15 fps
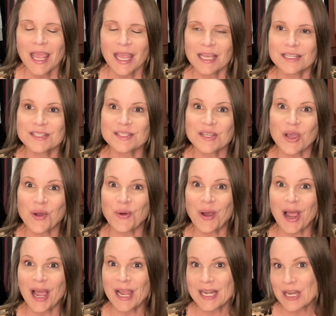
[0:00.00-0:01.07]
And so
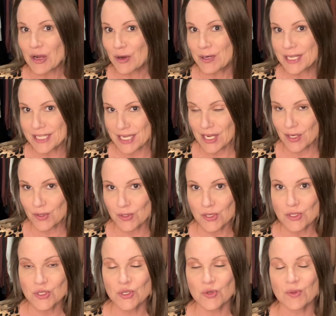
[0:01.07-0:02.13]
I narrowed it down
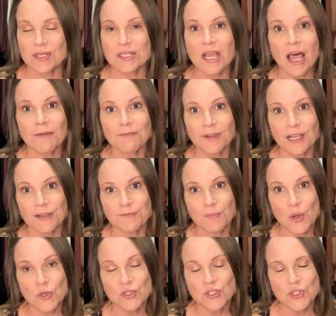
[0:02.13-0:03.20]
to the top 5
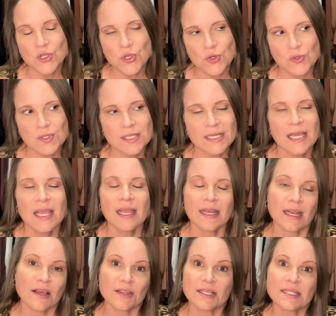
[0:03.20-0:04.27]
most used.
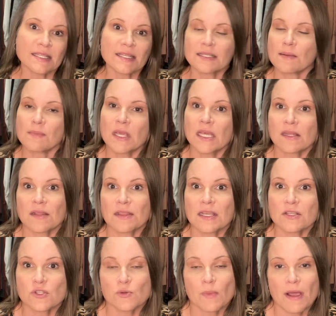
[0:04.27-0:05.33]
Now, this doesn't mean that
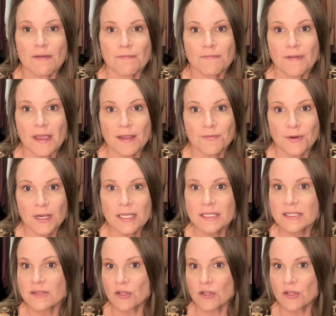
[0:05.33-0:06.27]
these are my favorites.